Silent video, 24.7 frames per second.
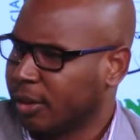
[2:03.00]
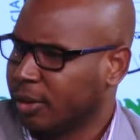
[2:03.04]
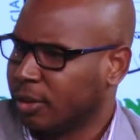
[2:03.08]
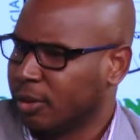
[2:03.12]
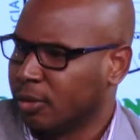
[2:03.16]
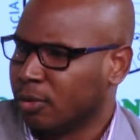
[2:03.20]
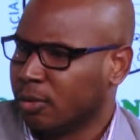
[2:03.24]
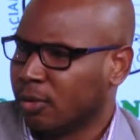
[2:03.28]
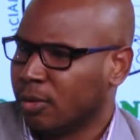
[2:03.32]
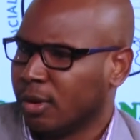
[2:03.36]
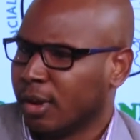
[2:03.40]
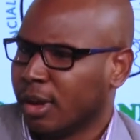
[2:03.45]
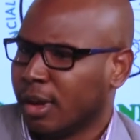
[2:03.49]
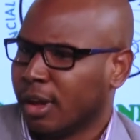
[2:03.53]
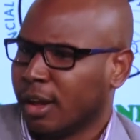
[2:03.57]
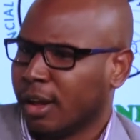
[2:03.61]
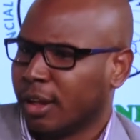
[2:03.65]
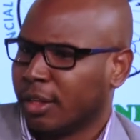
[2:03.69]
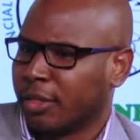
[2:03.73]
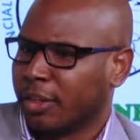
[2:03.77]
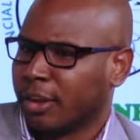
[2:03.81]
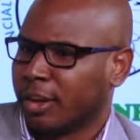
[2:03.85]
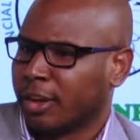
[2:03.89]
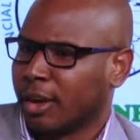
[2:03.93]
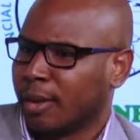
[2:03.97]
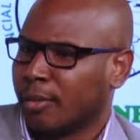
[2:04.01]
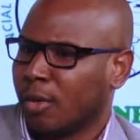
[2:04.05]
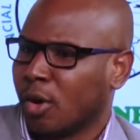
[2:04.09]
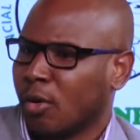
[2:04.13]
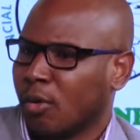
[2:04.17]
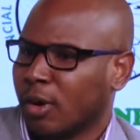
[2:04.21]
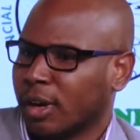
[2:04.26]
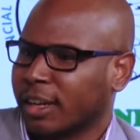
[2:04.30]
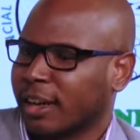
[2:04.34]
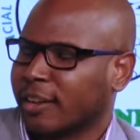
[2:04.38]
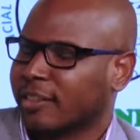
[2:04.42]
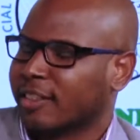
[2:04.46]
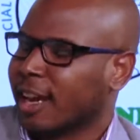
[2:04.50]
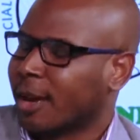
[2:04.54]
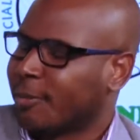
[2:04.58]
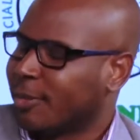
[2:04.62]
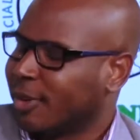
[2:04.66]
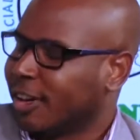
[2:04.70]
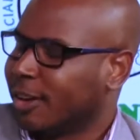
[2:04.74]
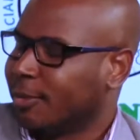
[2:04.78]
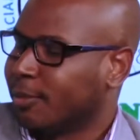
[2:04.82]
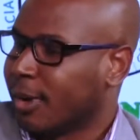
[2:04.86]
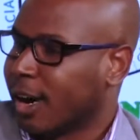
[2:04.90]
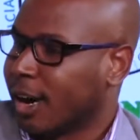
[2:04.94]
you think about what has
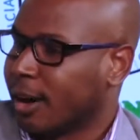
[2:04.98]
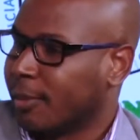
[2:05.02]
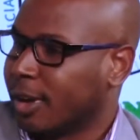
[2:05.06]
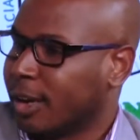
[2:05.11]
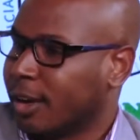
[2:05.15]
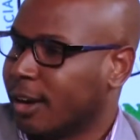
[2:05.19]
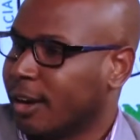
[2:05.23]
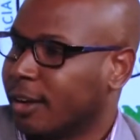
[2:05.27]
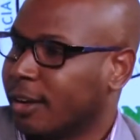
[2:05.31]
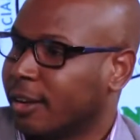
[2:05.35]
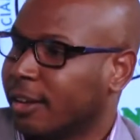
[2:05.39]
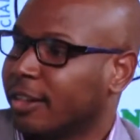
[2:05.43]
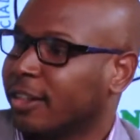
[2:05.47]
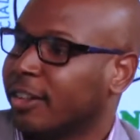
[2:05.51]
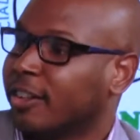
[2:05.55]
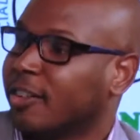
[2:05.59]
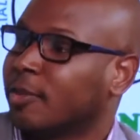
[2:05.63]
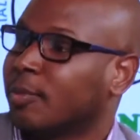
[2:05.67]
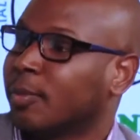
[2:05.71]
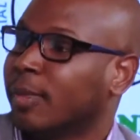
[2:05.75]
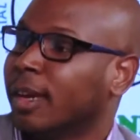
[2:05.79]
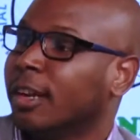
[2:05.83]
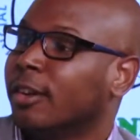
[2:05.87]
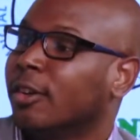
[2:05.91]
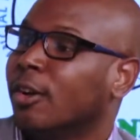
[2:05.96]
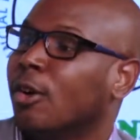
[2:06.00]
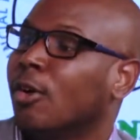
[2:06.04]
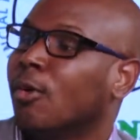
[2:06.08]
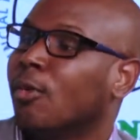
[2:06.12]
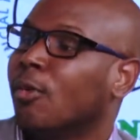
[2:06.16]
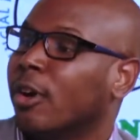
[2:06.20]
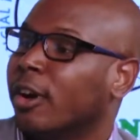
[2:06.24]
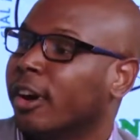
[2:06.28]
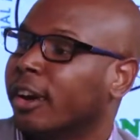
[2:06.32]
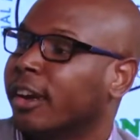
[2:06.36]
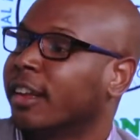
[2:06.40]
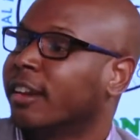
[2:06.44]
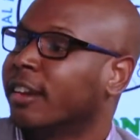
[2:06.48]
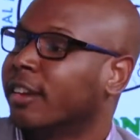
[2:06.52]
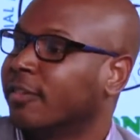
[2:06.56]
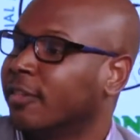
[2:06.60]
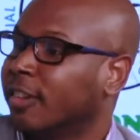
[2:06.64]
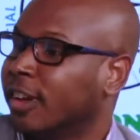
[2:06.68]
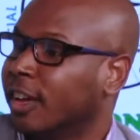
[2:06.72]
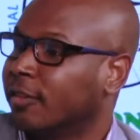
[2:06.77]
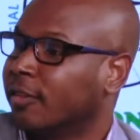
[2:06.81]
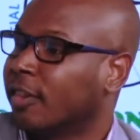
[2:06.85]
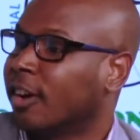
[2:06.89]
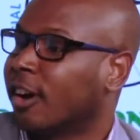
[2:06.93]
happened in Barbican, this may now work in the
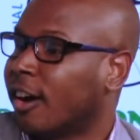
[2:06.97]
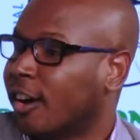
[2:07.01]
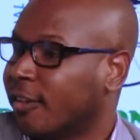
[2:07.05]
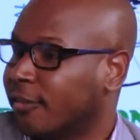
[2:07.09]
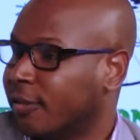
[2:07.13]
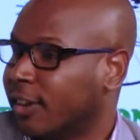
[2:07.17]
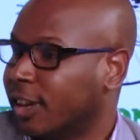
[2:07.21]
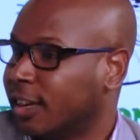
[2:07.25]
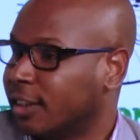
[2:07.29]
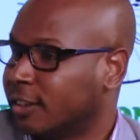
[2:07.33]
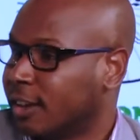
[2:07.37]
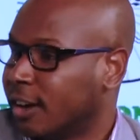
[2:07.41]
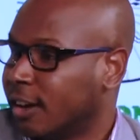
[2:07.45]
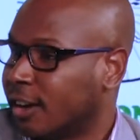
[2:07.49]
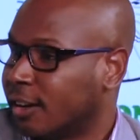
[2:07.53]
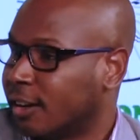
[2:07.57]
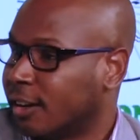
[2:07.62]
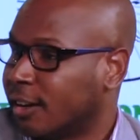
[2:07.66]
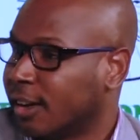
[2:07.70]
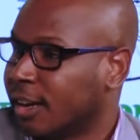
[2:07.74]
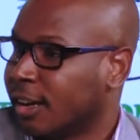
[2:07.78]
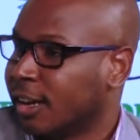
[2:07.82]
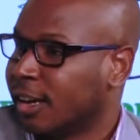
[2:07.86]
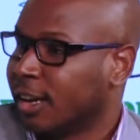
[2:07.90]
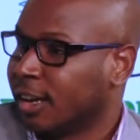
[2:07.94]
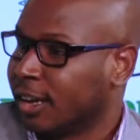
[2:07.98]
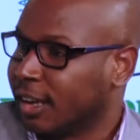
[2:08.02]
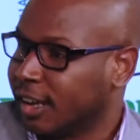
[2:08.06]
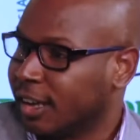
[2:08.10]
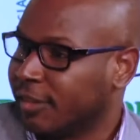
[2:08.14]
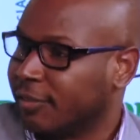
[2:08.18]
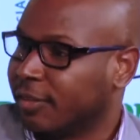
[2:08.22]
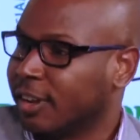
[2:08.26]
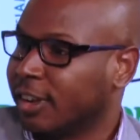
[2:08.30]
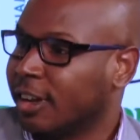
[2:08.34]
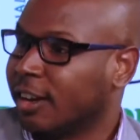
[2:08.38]
favor of Fontana, given the